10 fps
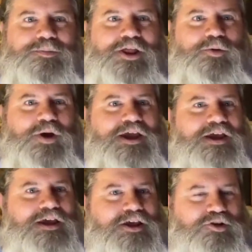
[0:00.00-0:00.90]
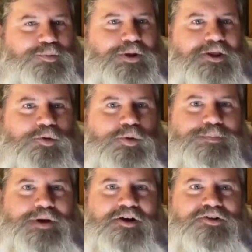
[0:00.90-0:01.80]
By the way, they're playing the
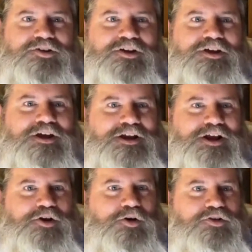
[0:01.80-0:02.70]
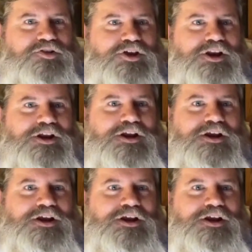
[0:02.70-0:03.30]
Woodpeckers, and I noticed that